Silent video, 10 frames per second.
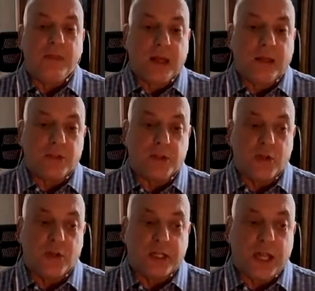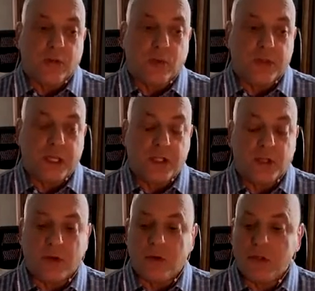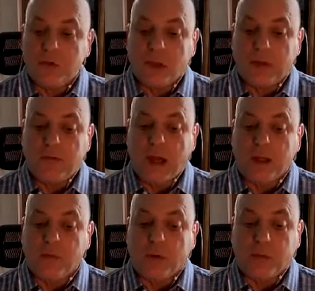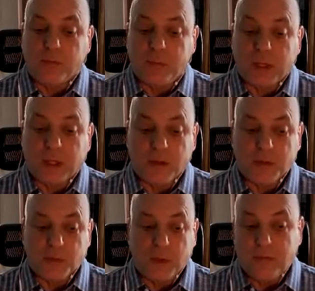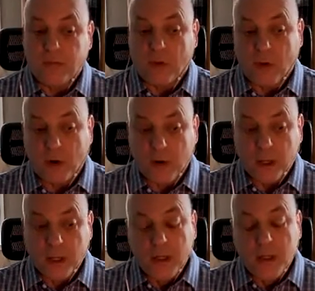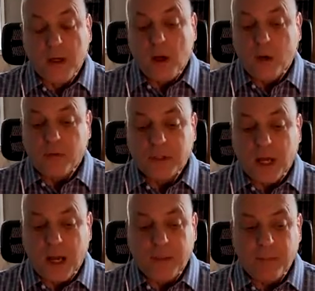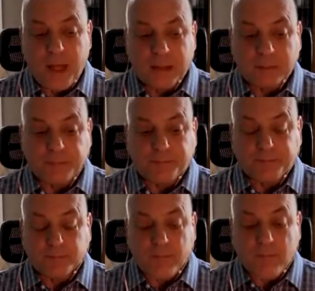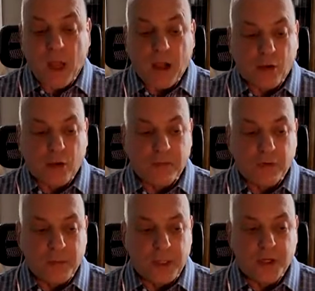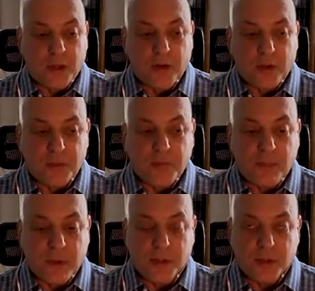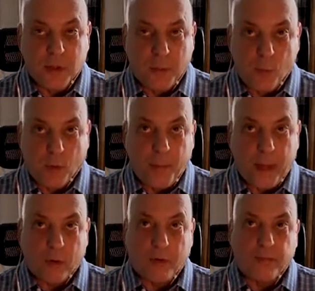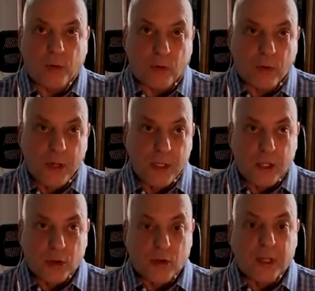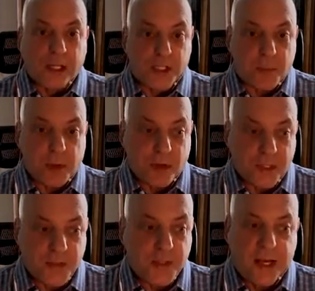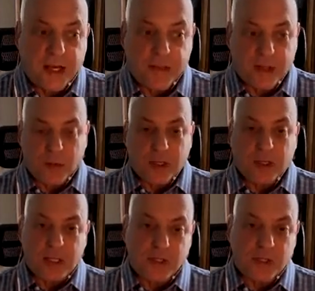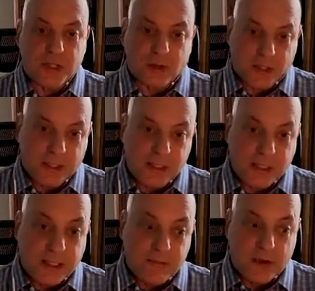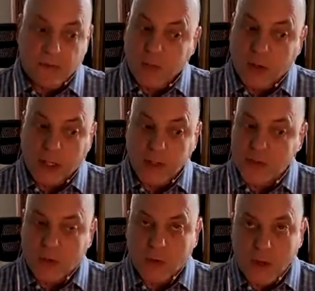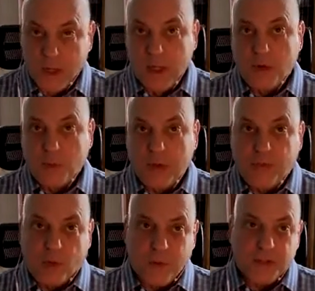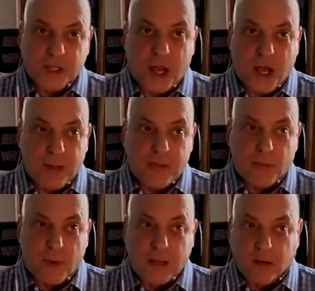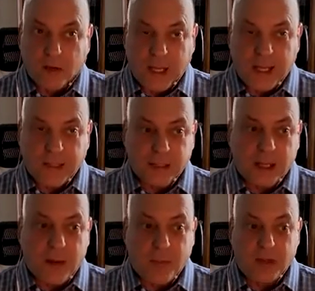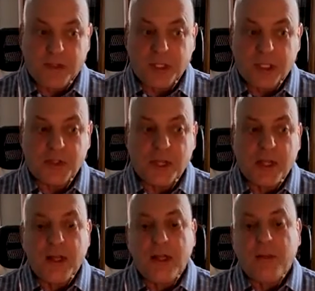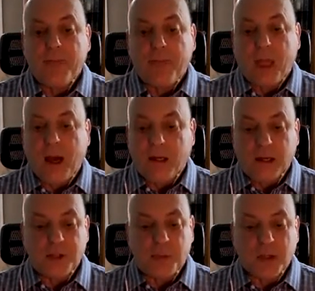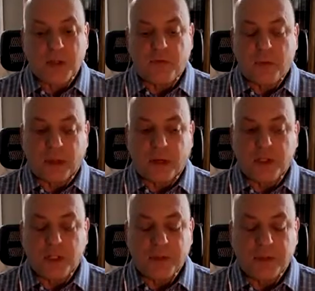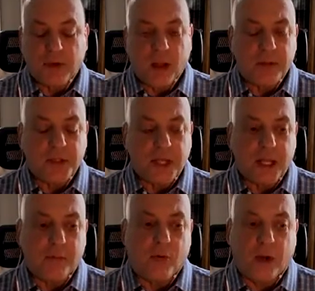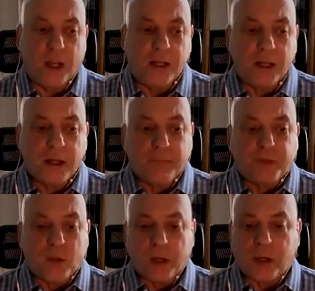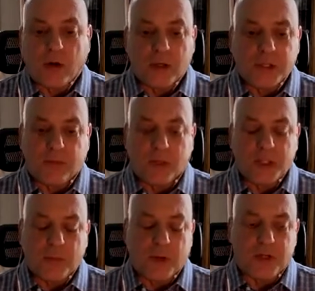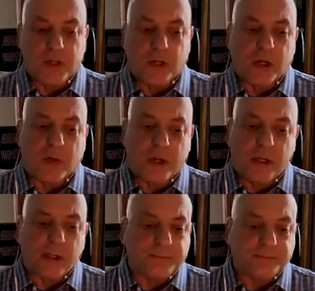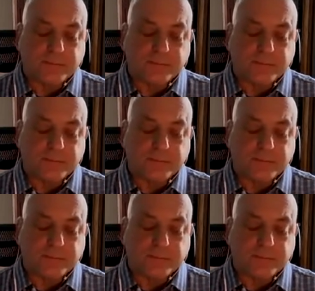that the students get with each other is really valuable, because we've learned over time that learning from each other is more powerful learning experience than anything we can necessarily give everybody. So we form as the common thread, looking at the competencies, especially from a leadership development standpoint, regardless of where someone is in their career.